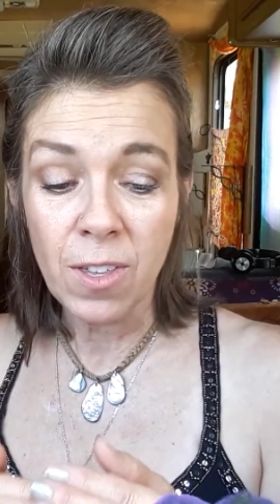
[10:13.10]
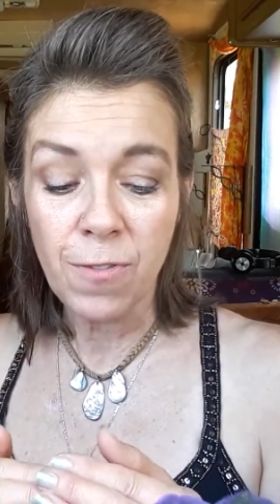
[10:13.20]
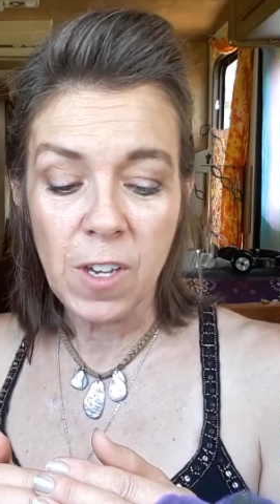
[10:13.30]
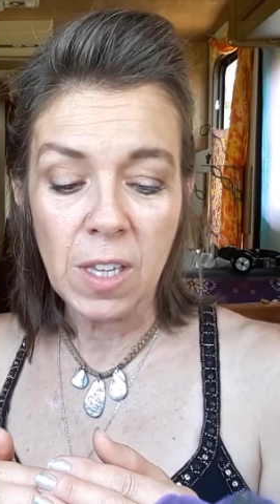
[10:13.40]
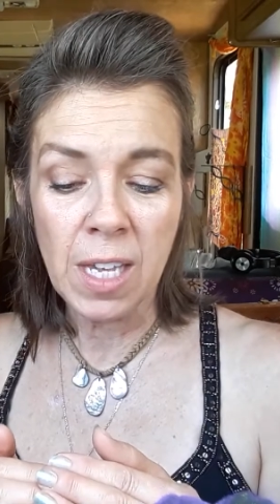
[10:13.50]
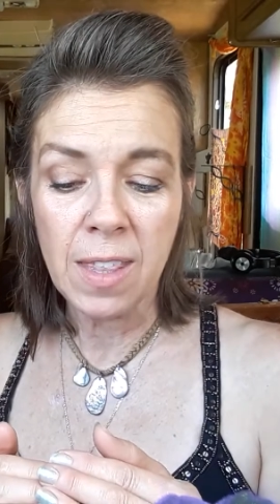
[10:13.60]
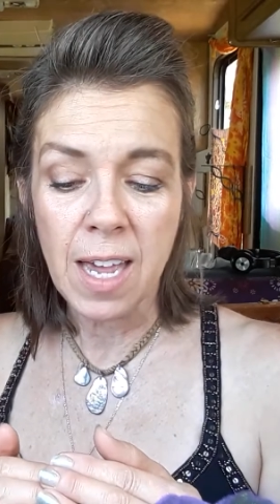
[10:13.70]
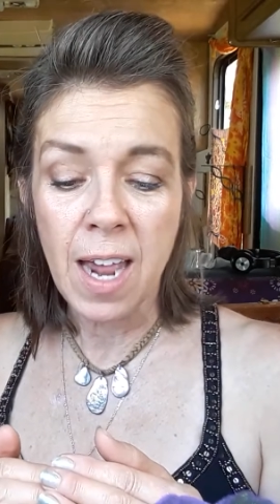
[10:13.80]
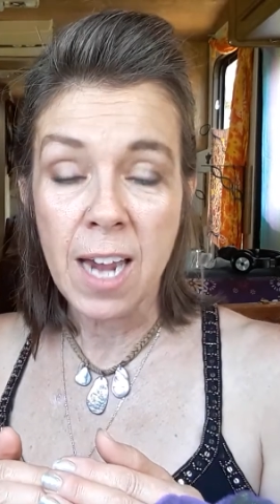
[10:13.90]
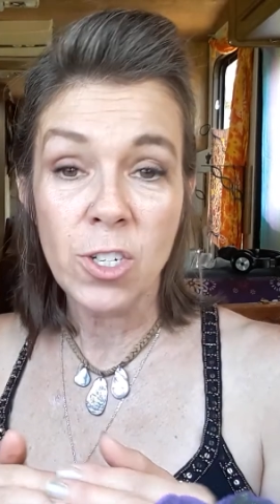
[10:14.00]
feeling
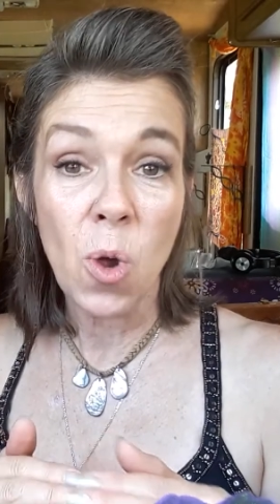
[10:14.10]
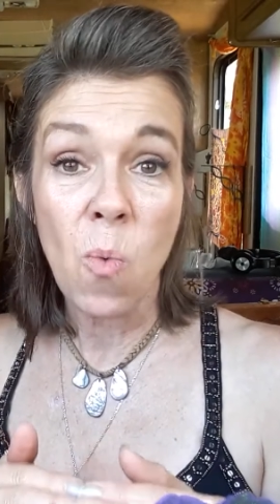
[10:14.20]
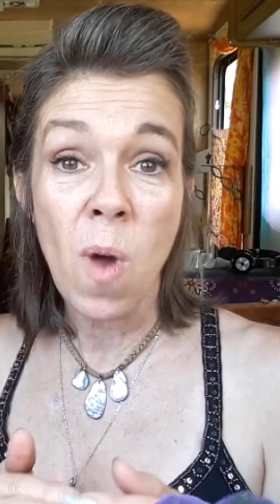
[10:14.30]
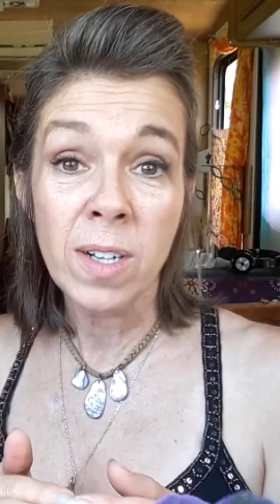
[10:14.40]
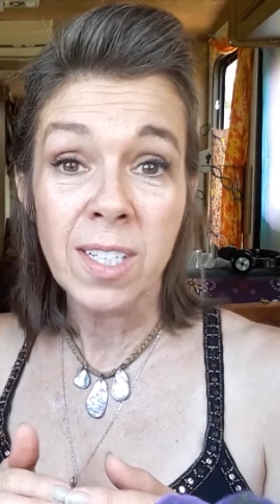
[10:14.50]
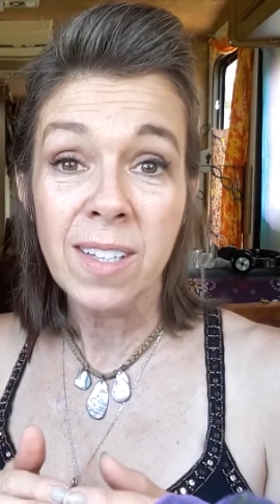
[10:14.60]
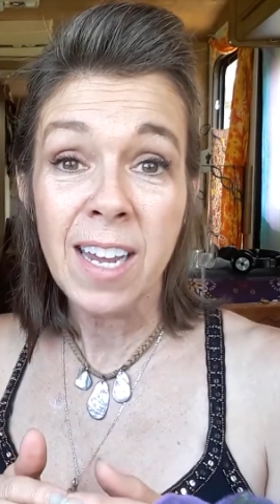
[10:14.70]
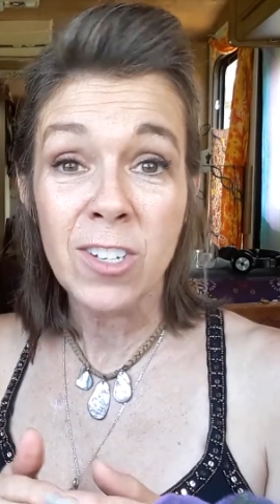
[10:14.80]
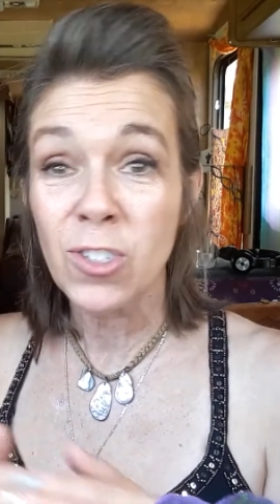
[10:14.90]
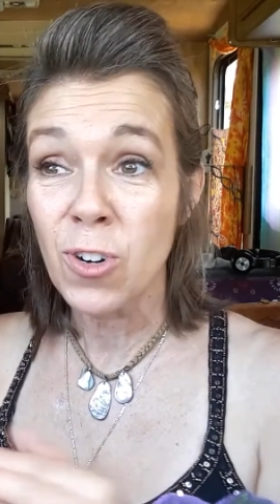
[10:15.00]
that I don't want to let
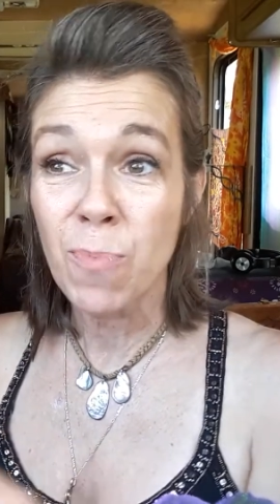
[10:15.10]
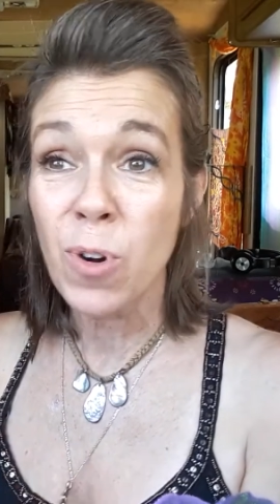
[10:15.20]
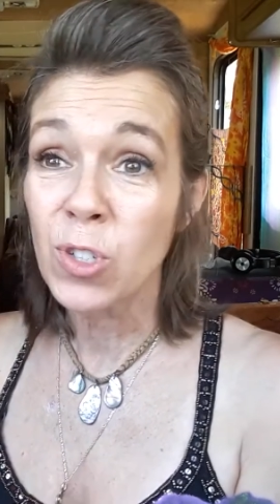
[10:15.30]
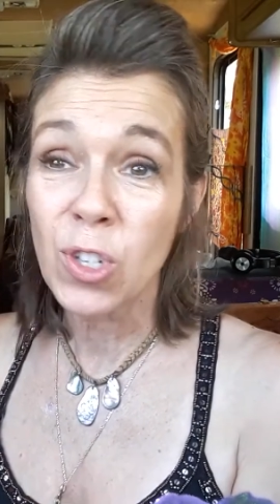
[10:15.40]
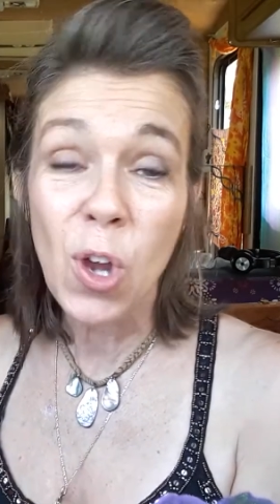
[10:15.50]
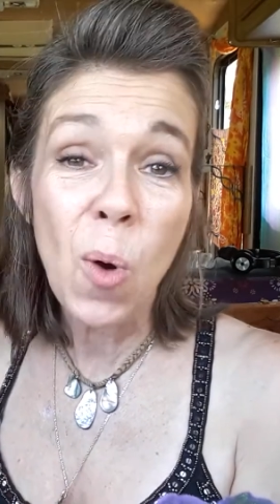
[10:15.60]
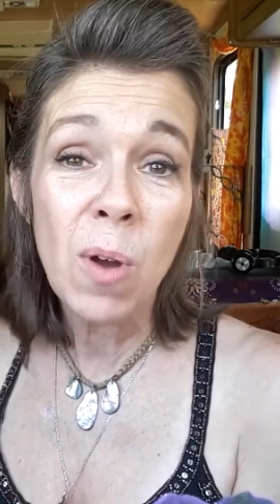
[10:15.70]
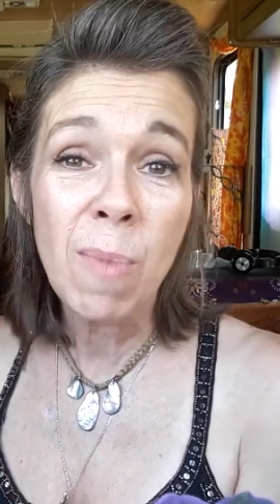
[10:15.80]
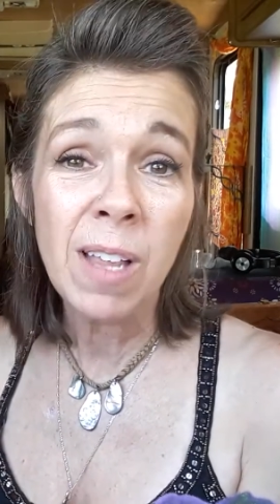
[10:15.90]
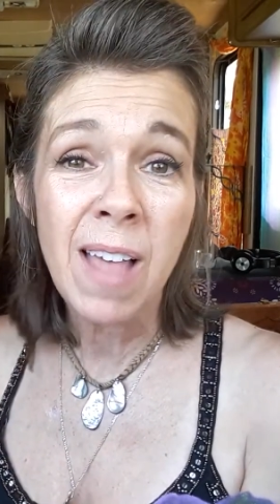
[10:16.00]
a certain person go
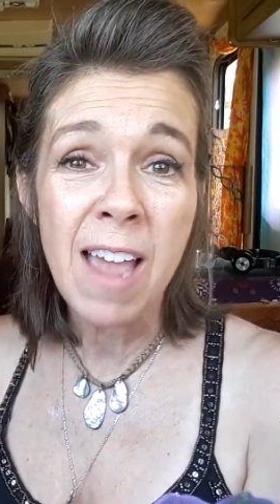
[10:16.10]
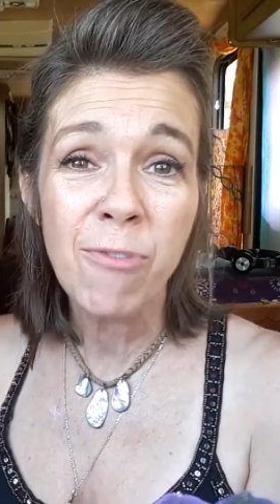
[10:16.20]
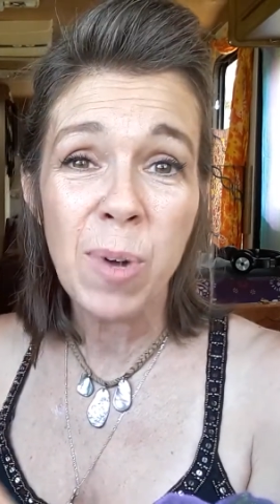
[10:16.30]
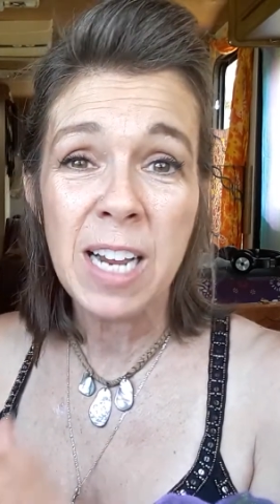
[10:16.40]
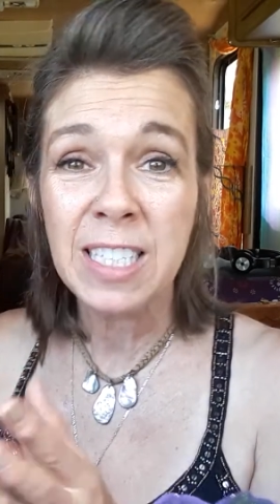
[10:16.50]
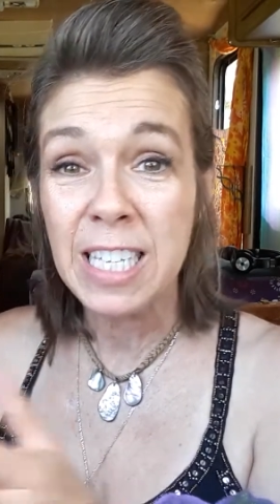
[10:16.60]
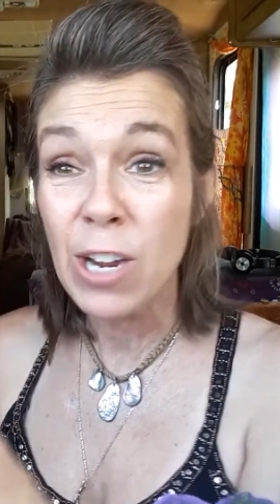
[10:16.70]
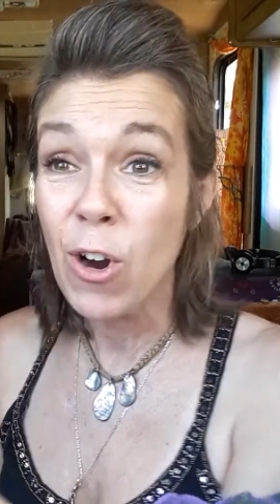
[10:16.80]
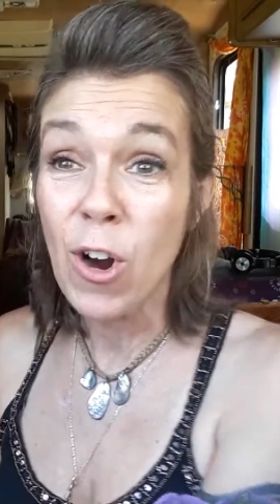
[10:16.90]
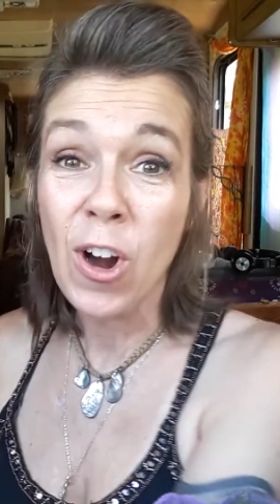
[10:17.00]
in my life when I see
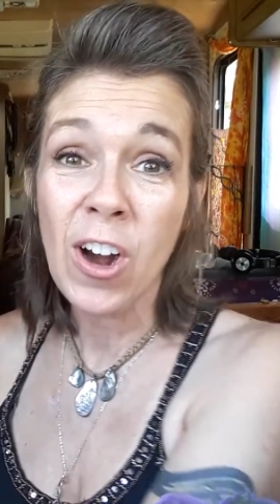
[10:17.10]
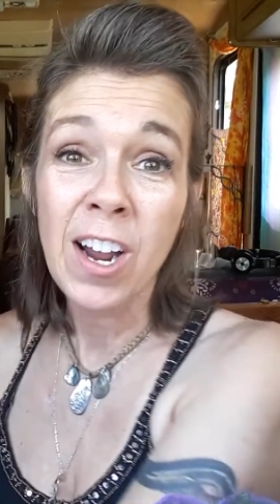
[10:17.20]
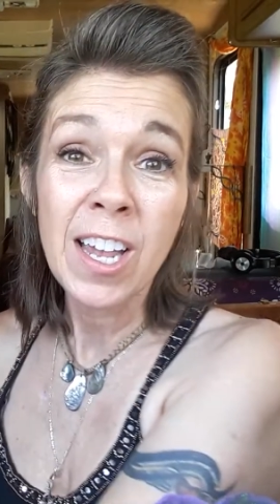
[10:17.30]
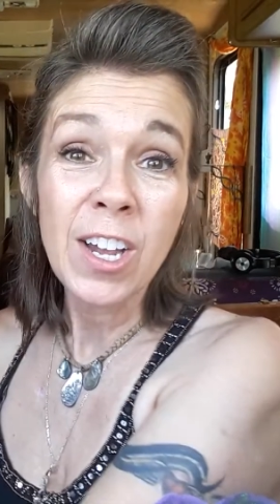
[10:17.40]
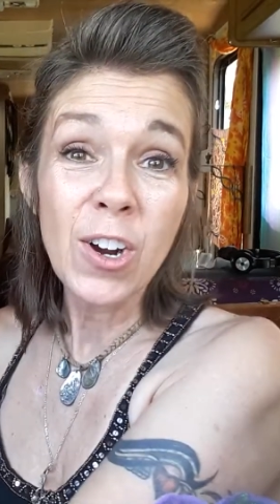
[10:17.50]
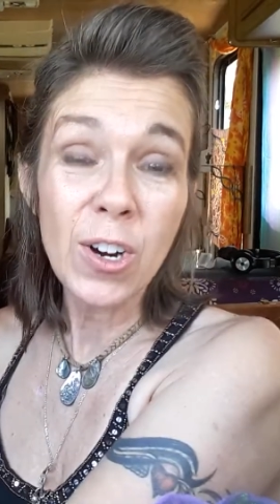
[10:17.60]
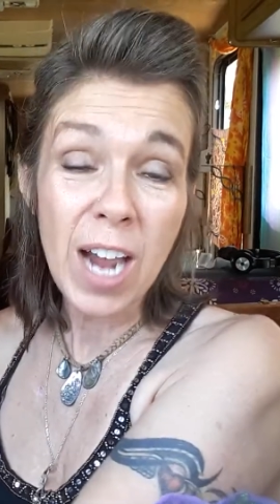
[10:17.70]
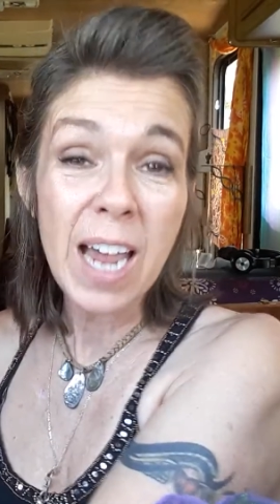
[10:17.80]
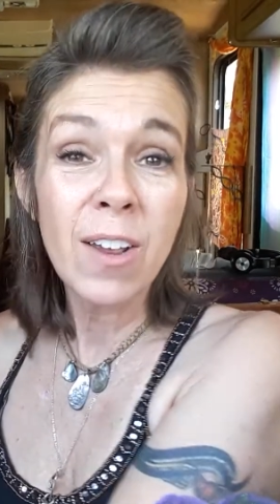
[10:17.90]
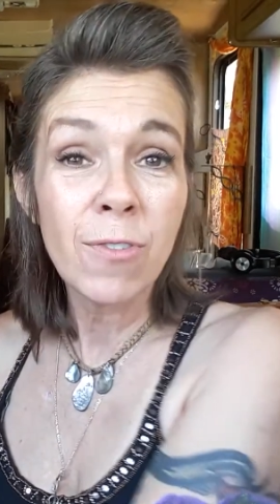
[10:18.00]
her
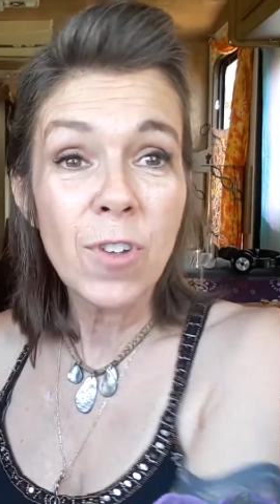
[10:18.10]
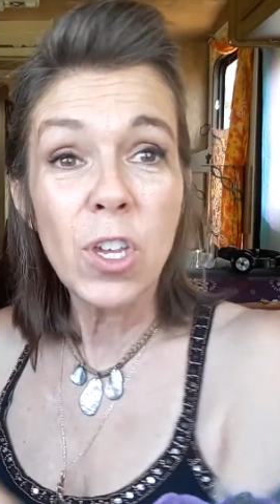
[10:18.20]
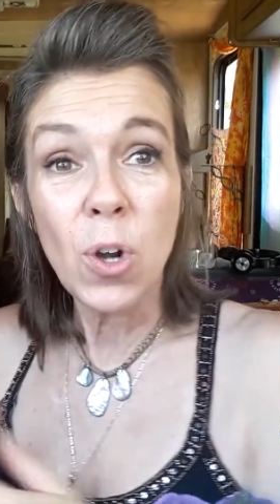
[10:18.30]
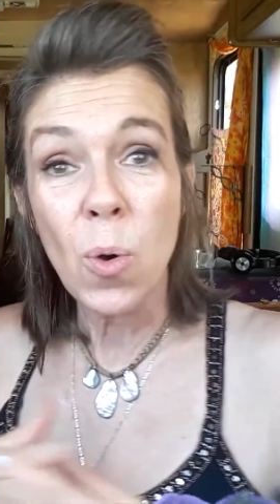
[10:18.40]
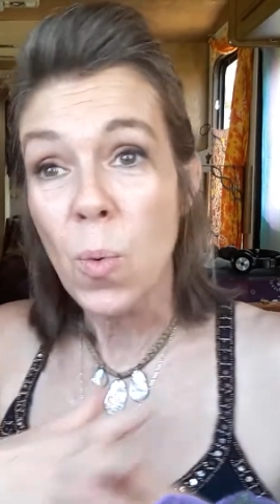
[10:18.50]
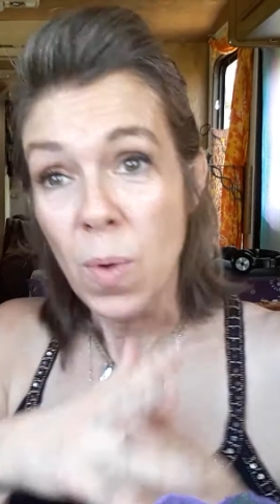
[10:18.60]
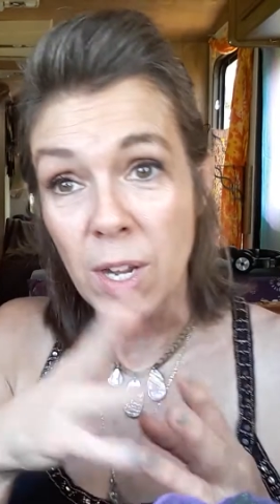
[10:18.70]
kind of, you know,